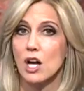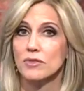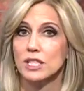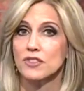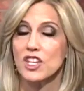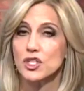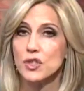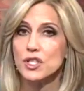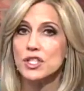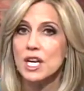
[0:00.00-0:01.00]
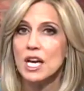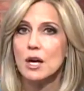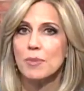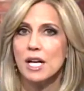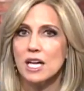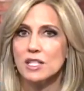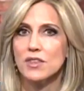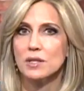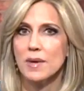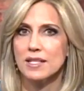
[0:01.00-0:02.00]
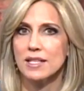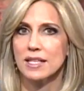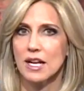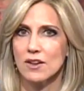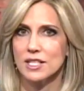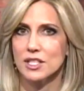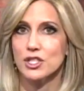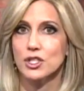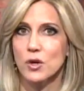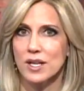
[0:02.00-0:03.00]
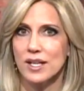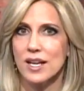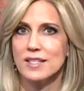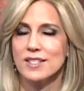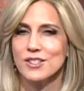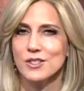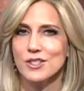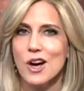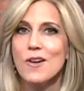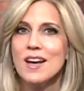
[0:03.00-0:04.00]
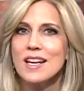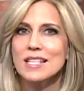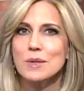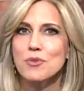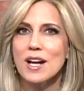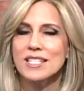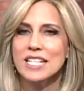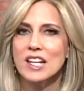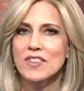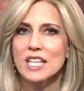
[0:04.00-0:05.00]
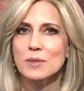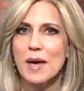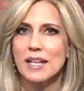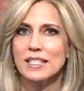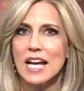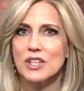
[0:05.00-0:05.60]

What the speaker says: conflict of interest because of his Mexican heritage. Joining us to do so is the president of the Hispanic